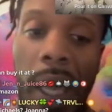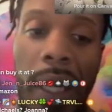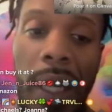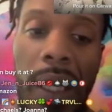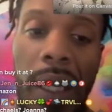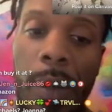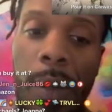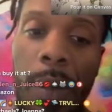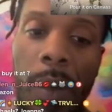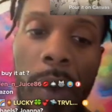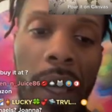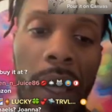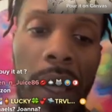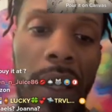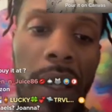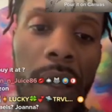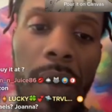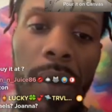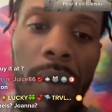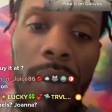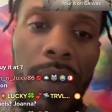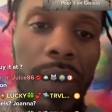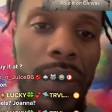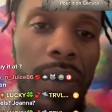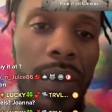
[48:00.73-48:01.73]
any
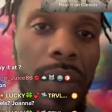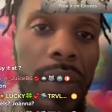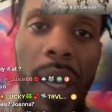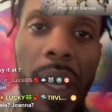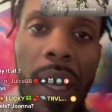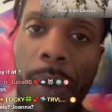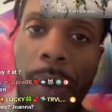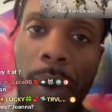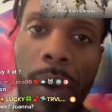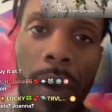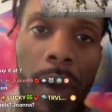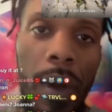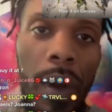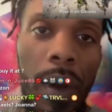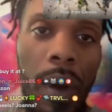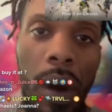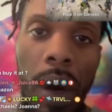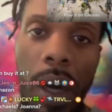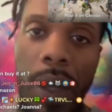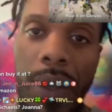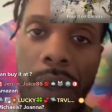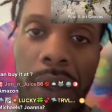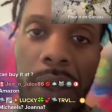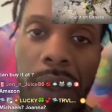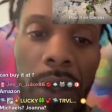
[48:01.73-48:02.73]
any type of
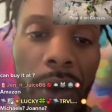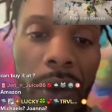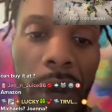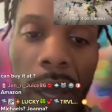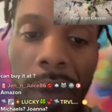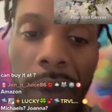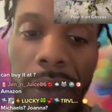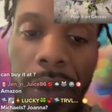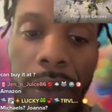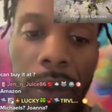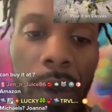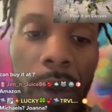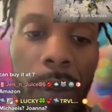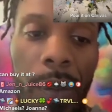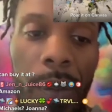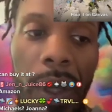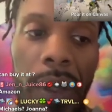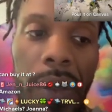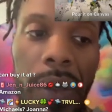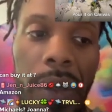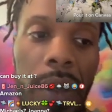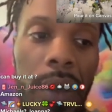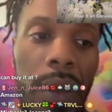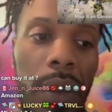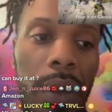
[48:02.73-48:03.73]
arts and crafts store,
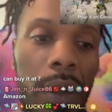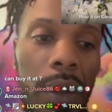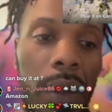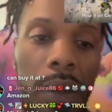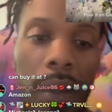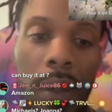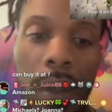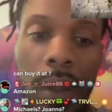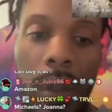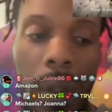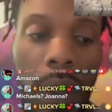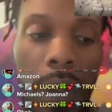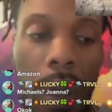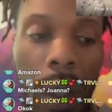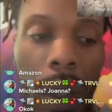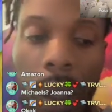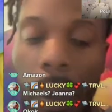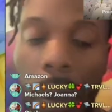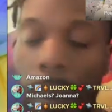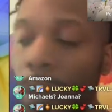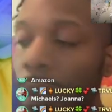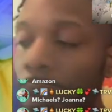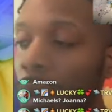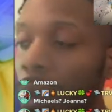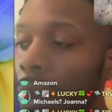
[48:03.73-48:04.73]
basically,
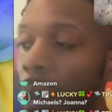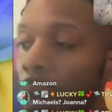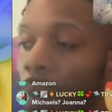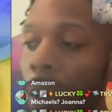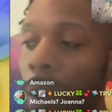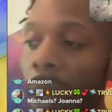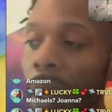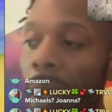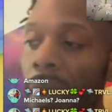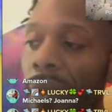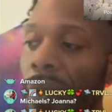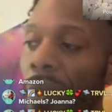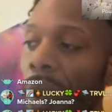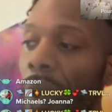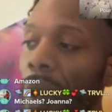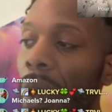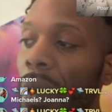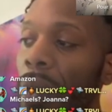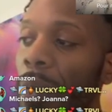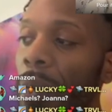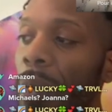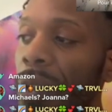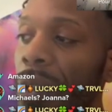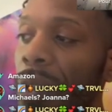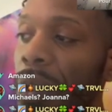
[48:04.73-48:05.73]
um, you could probably
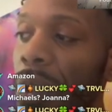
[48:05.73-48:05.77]
find